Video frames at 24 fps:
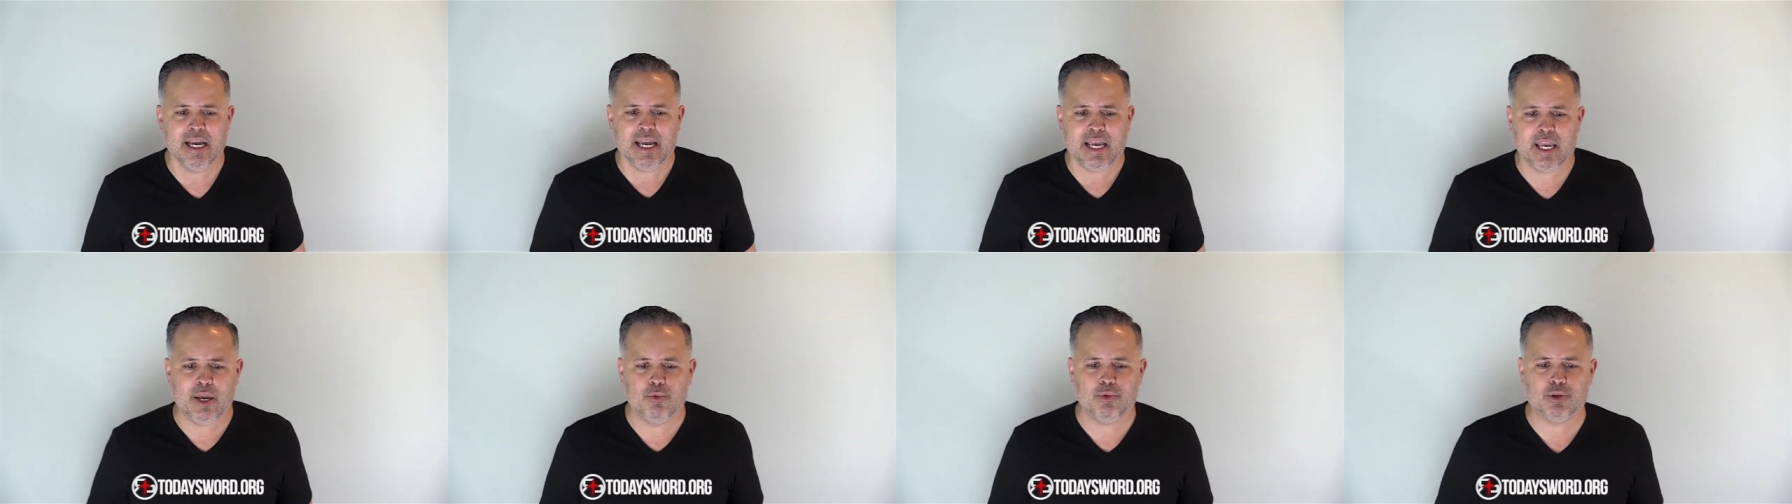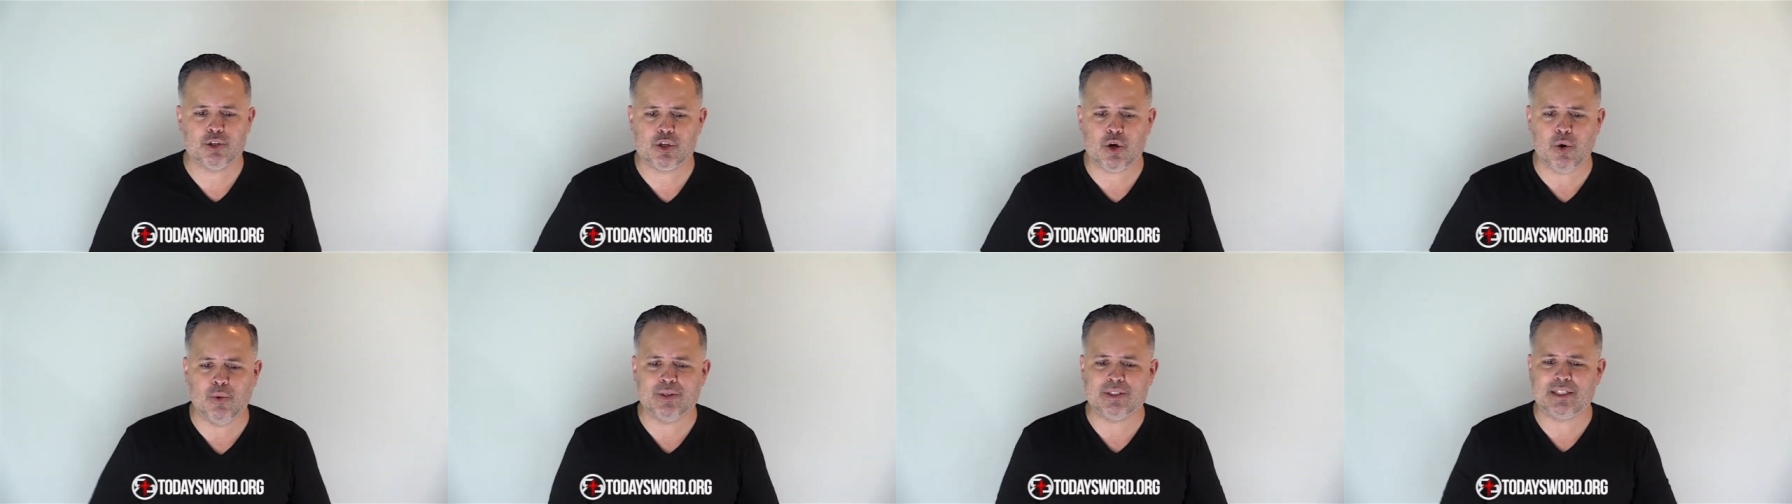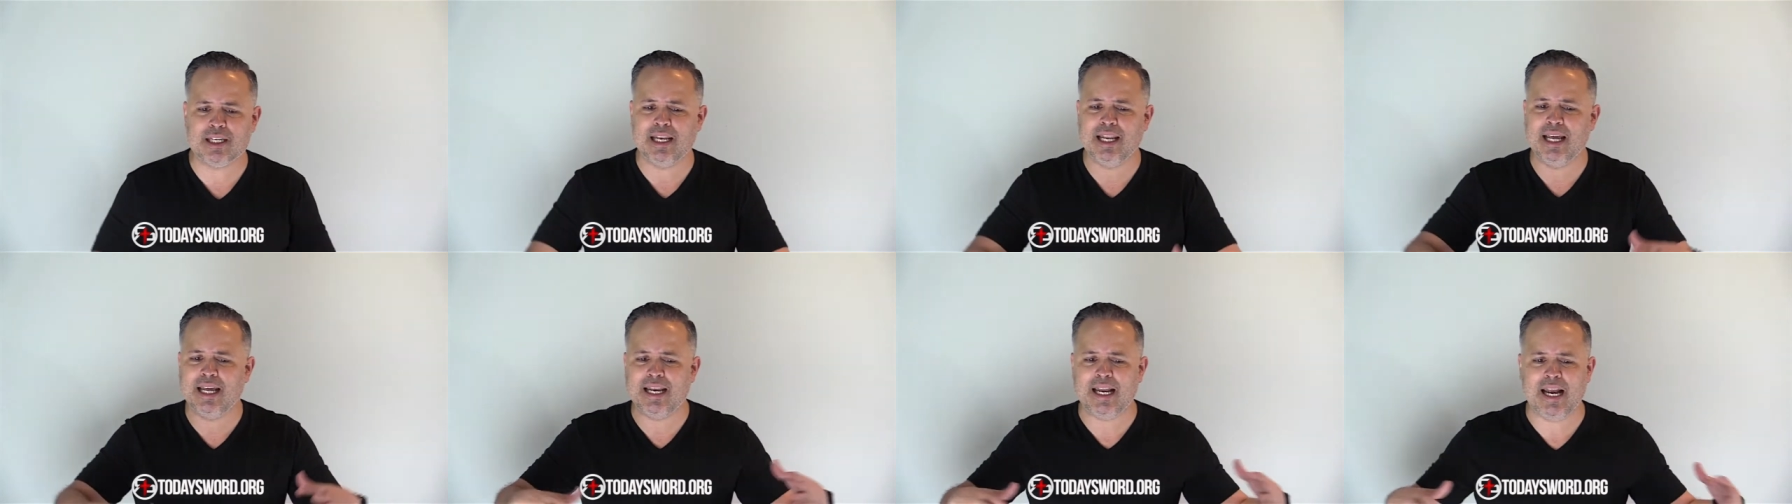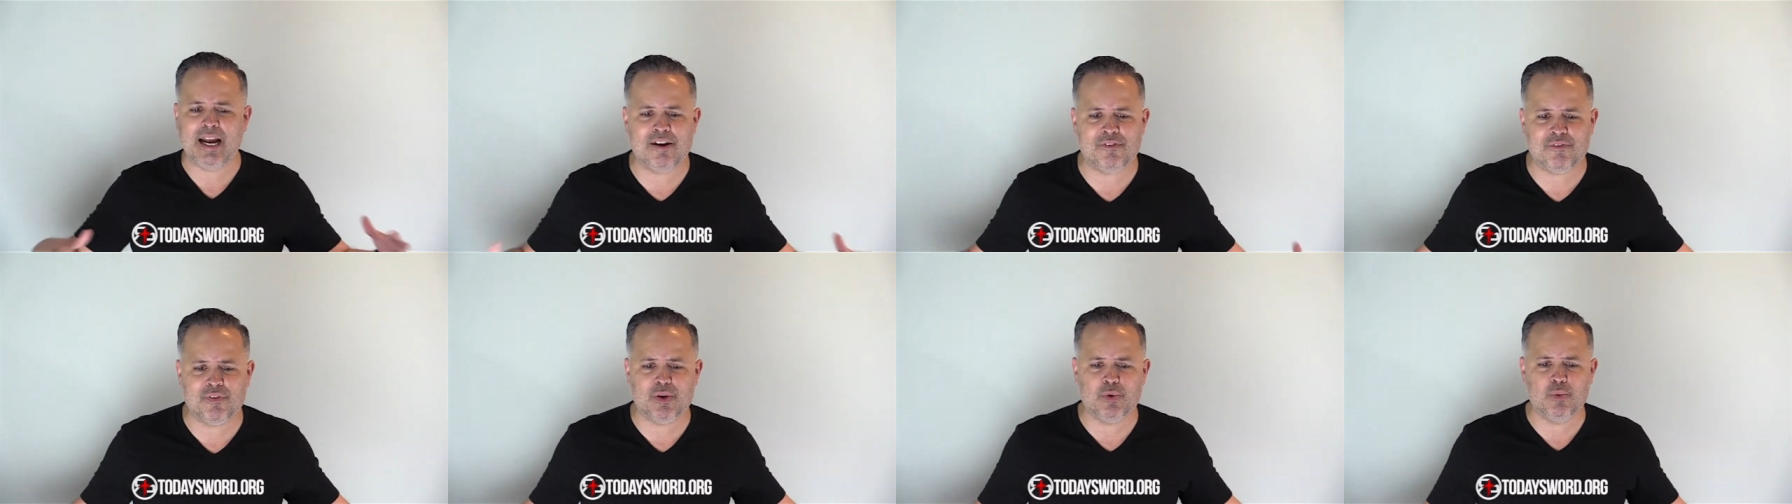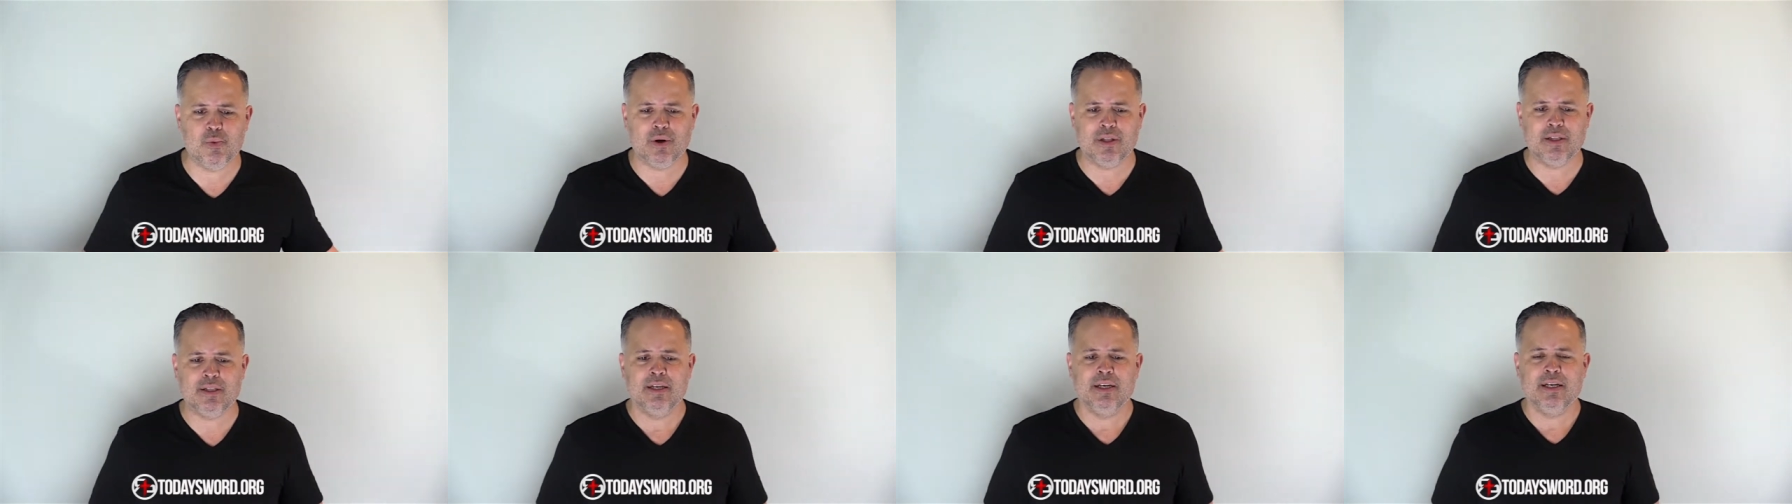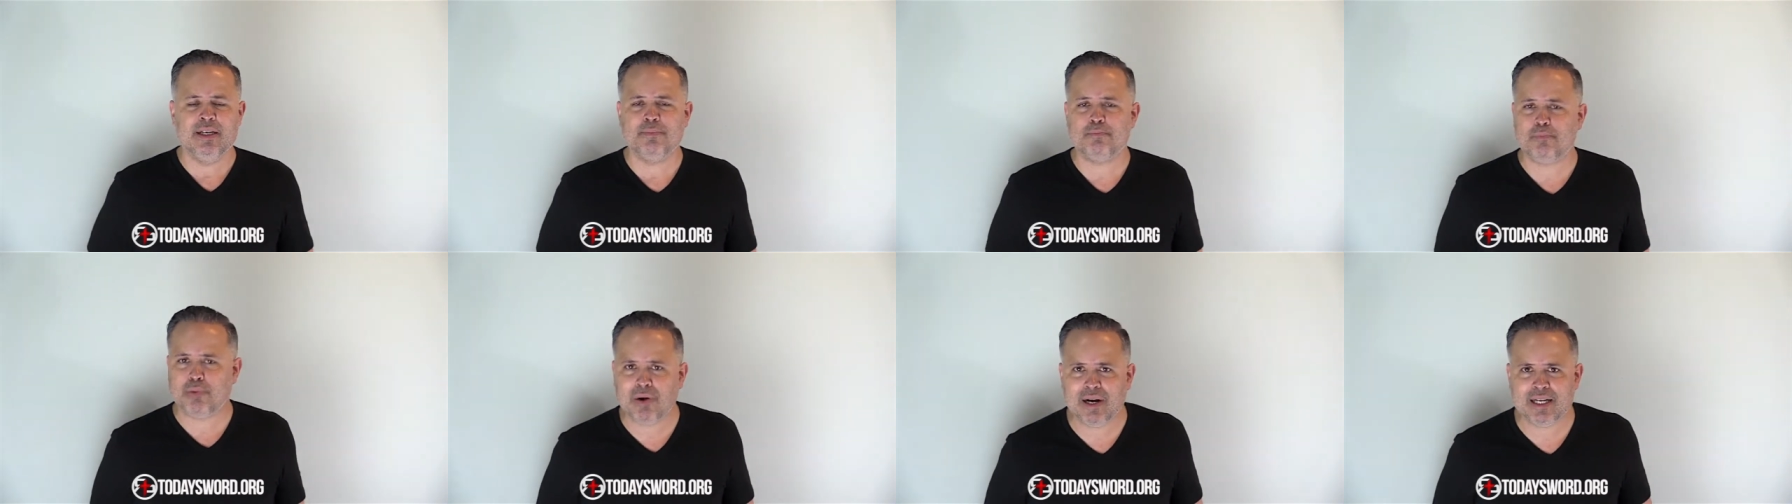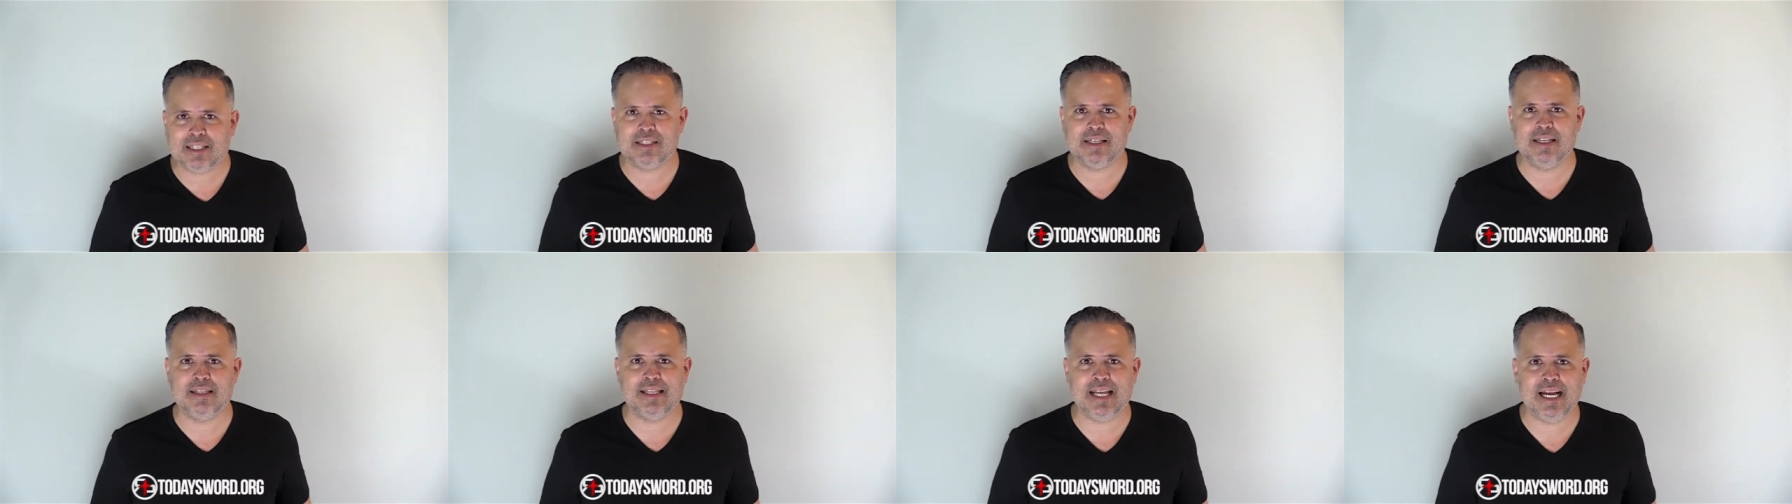He was going to let everyone present